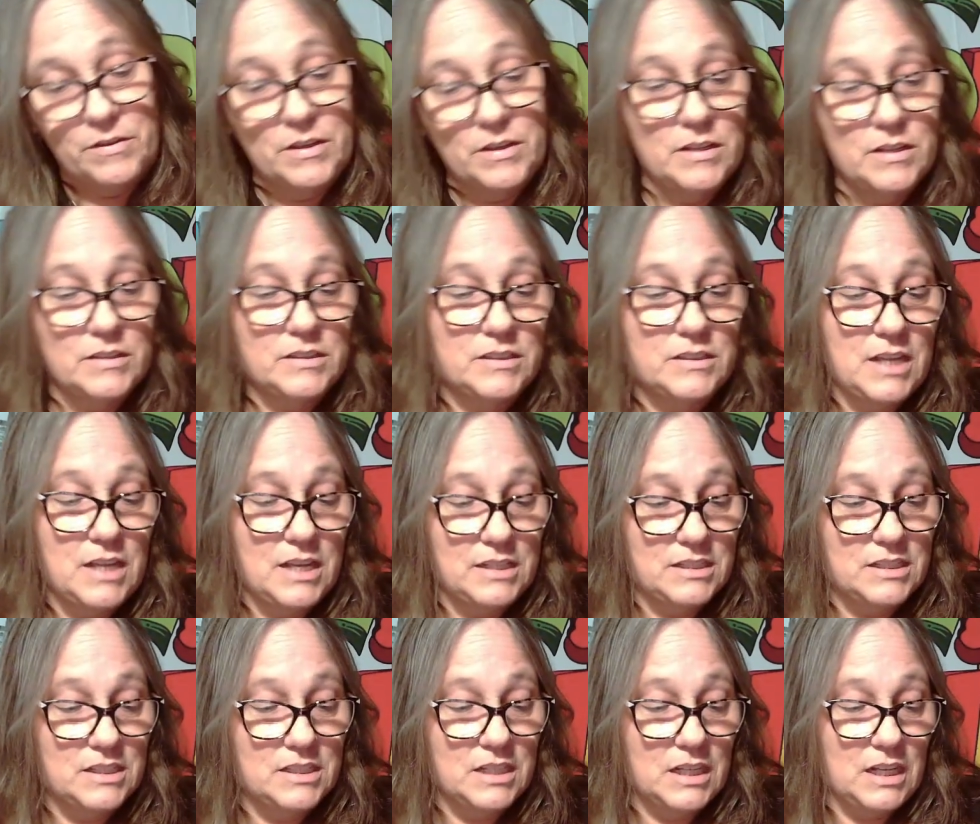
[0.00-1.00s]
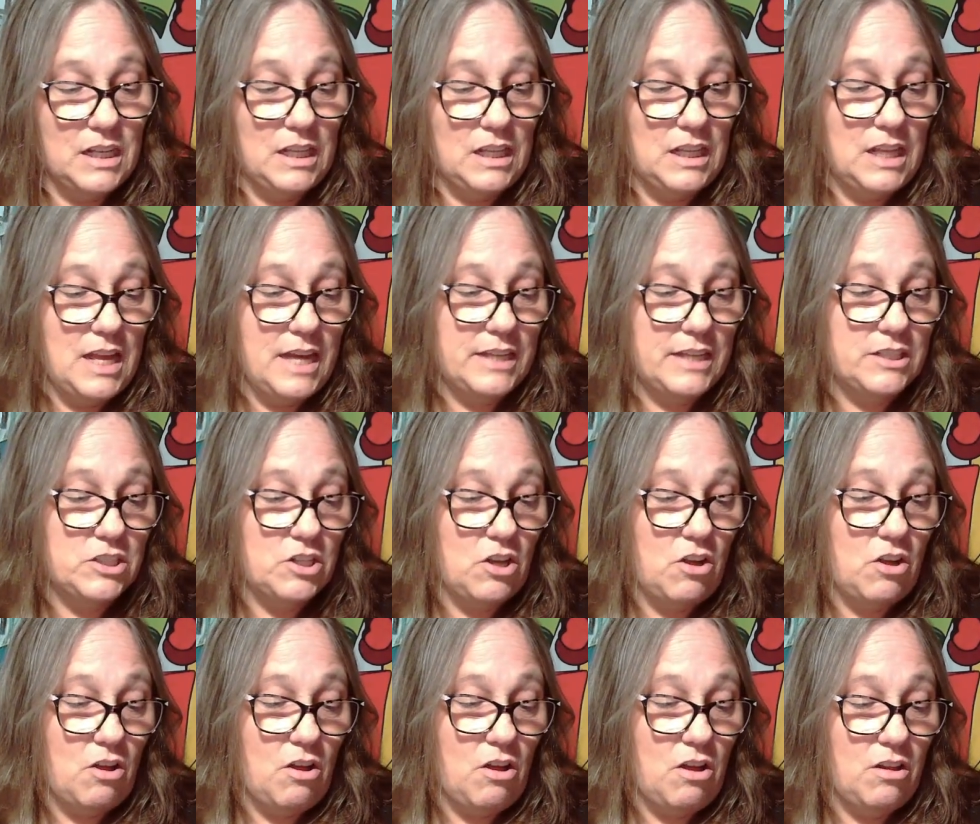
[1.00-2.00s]
It says to collect
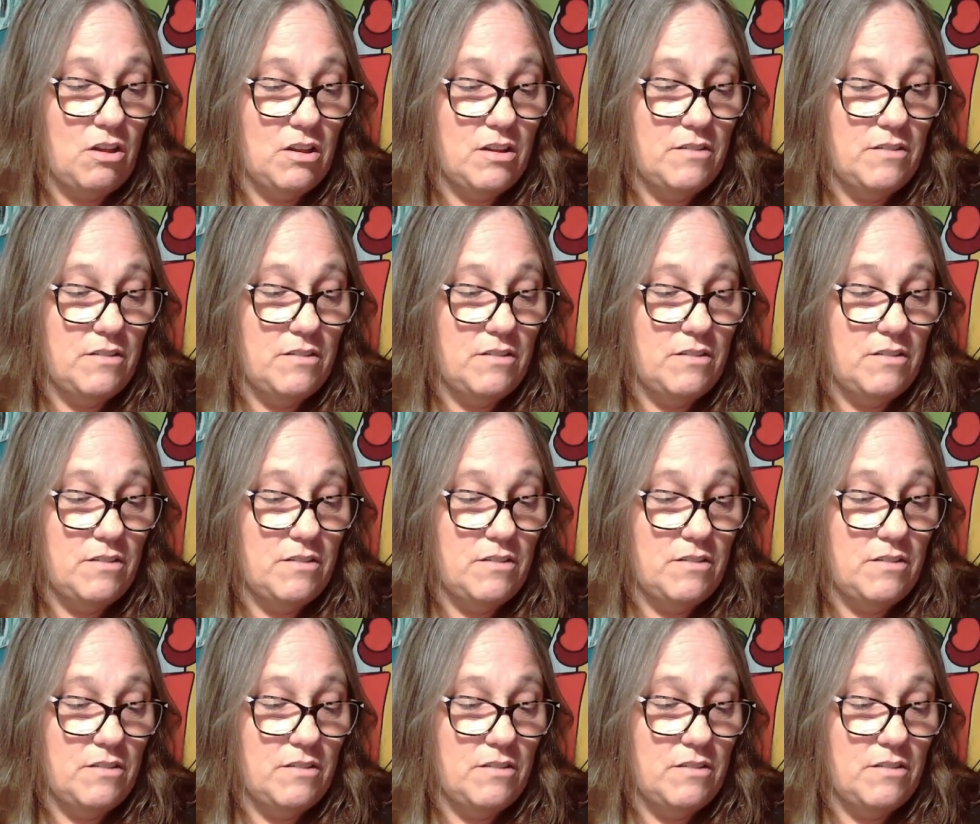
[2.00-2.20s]
all of